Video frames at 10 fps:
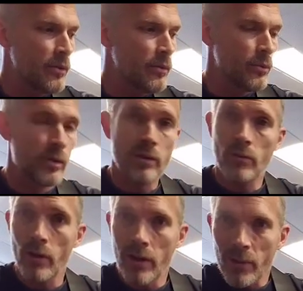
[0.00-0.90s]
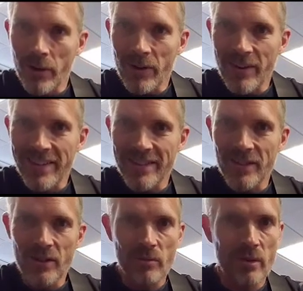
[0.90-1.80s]
we'll give credit where credit's
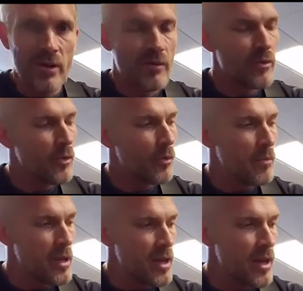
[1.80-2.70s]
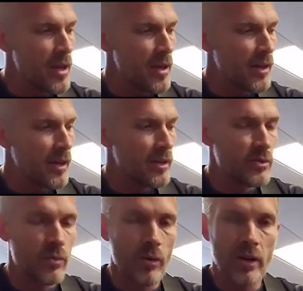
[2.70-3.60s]
due. But for me,
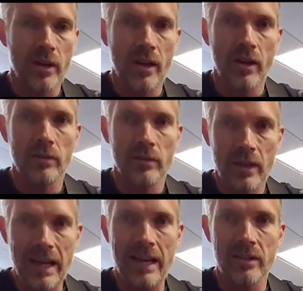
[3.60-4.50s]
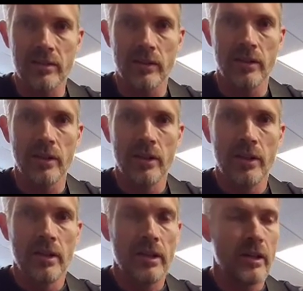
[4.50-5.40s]
it's working out excellent.
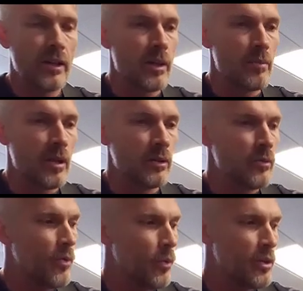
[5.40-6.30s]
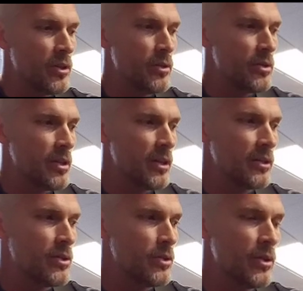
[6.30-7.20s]
I look forward to using it in the
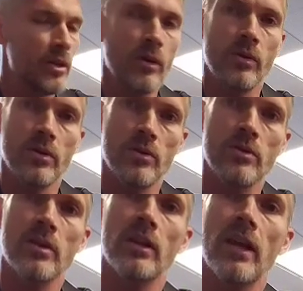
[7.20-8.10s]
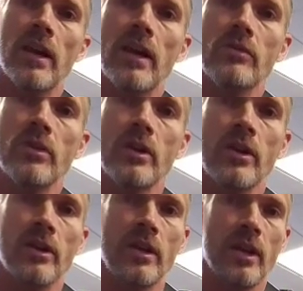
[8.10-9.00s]
studio and using it live
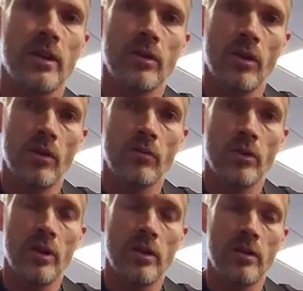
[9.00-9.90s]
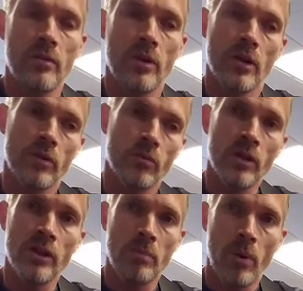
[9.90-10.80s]
and covering
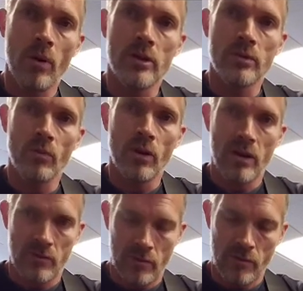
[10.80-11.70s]
really parts where